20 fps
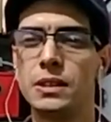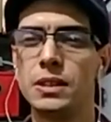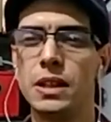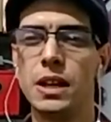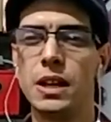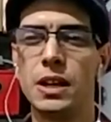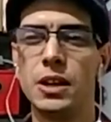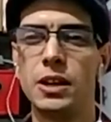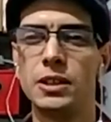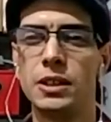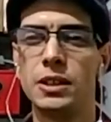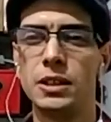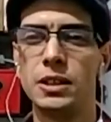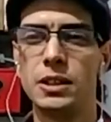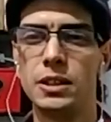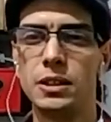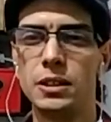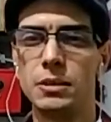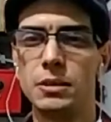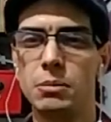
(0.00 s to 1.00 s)

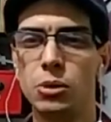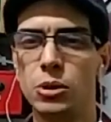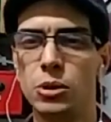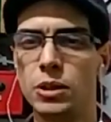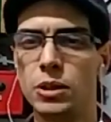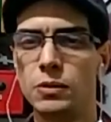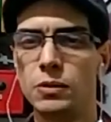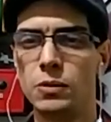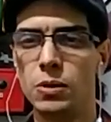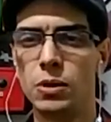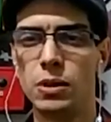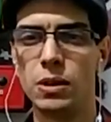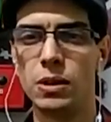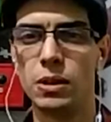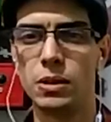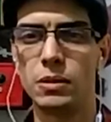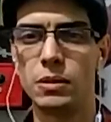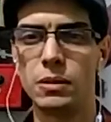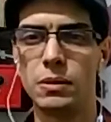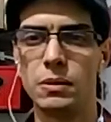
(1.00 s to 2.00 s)
another book
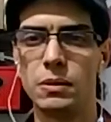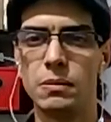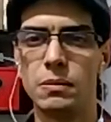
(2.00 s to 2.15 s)
for